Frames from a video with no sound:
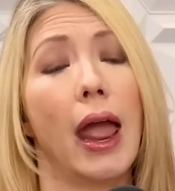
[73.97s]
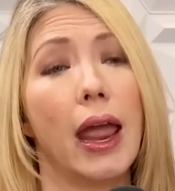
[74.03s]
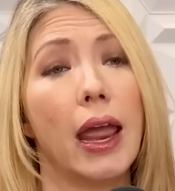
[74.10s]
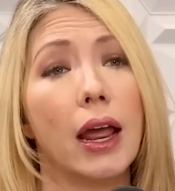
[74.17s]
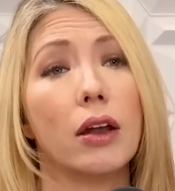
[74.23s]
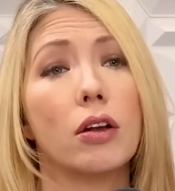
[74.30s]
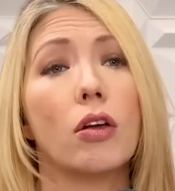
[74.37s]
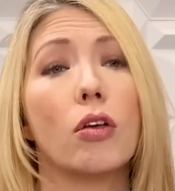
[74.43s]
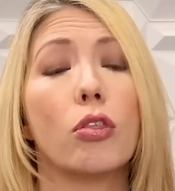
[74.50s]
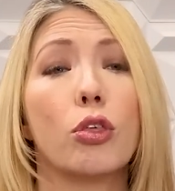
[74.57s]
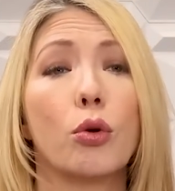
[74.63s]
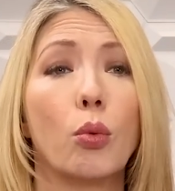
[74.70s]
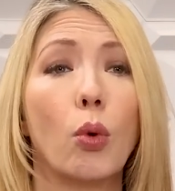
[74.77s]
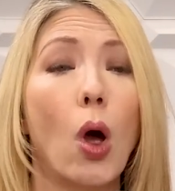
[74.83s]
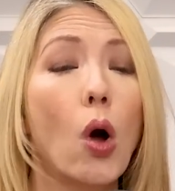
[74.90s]
and
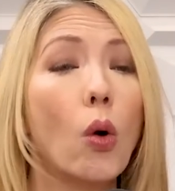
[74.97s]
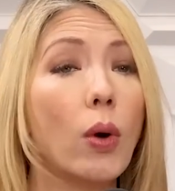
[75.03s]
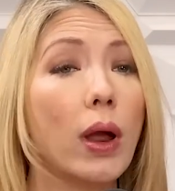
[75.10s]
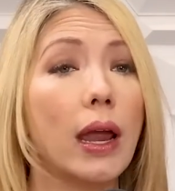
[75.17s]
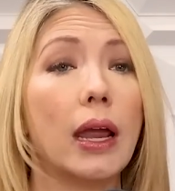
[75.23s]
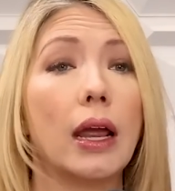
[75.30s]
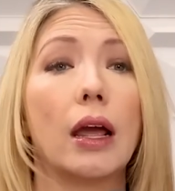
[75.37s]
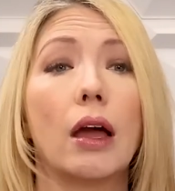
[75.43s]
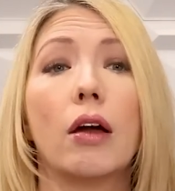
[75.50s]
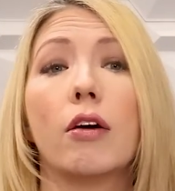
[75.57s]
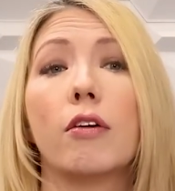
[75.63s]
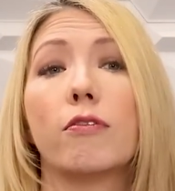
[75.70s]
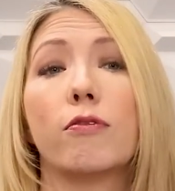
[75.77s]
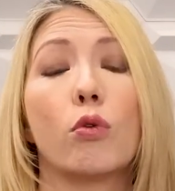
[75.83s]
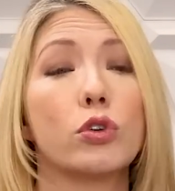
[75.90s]
throwing
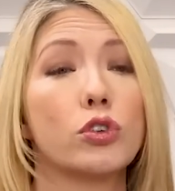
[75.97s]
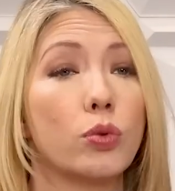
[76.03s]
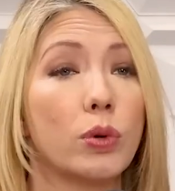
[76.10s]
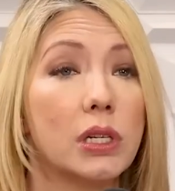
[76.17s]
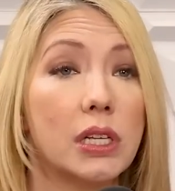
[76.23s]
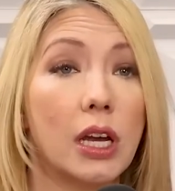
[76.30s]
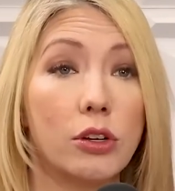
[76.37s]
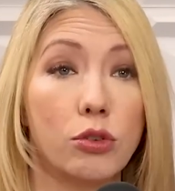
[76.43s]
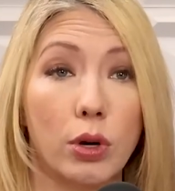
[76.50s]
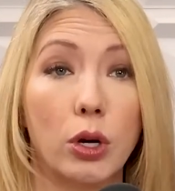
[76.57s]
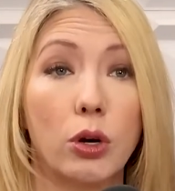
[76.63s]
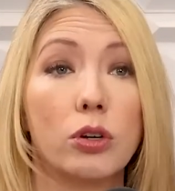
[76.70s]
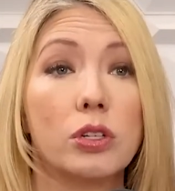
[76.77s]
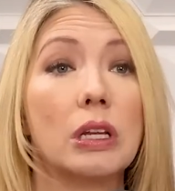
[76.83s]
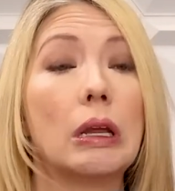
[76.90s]
forced reset
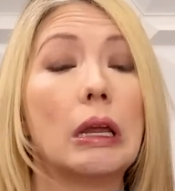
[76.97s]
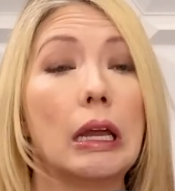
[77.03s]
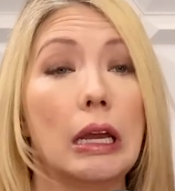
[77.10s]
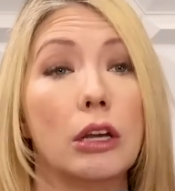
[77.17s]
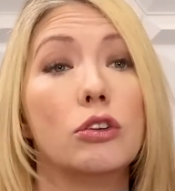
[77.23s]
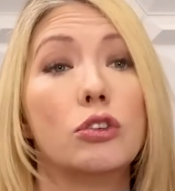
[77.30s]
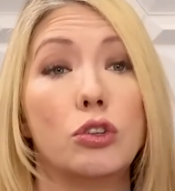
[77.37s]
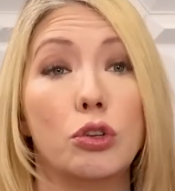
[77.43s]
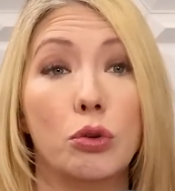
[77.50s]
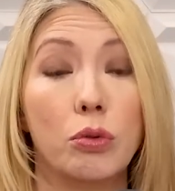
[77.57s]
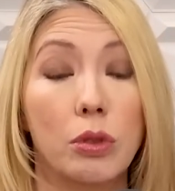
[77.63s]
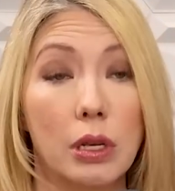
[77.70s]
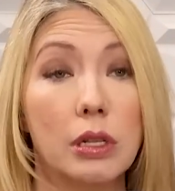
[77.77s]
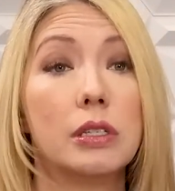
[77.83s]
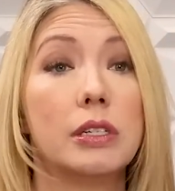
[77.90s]
triggers
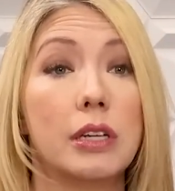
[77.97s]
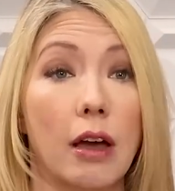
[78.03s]
into this